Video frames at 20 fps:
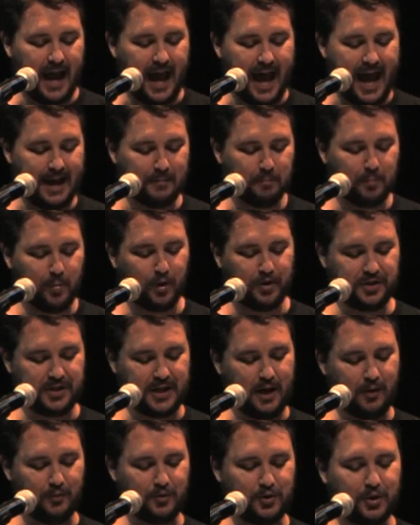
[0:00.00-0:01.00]
Anne put
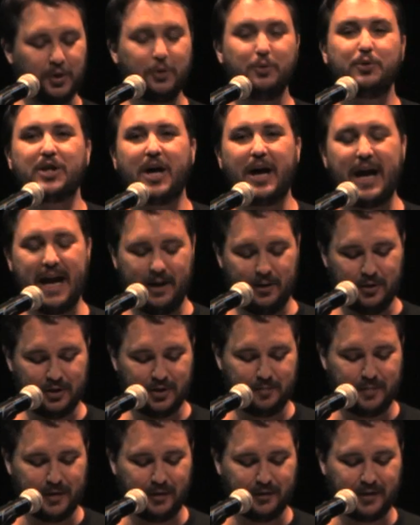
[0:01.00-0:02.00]
down 2
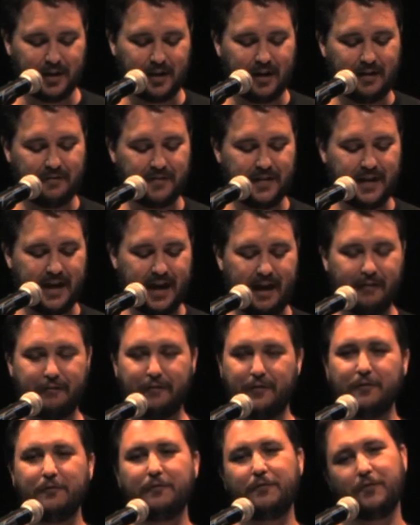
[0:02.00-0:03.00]
tiles building off the
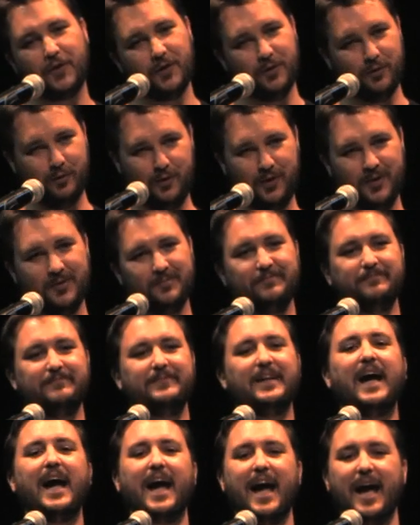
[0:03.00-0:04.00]
F in fugue
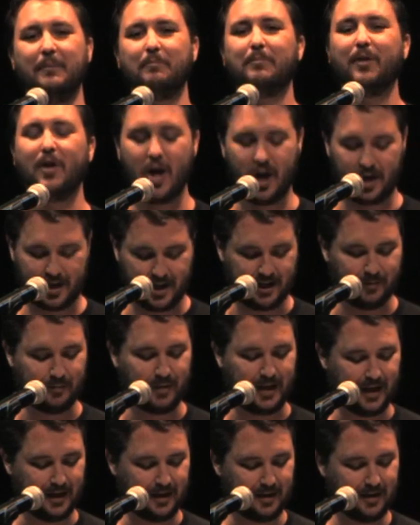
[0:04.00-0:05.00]
and blocking
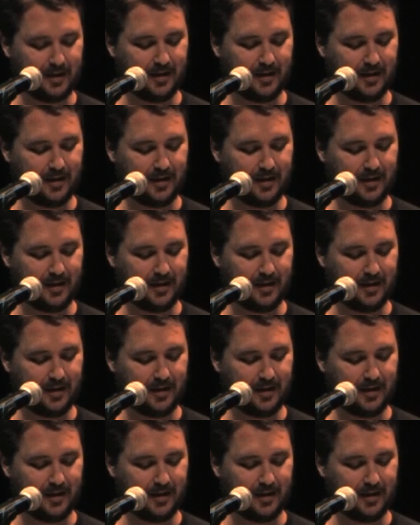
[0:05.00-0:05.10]
me.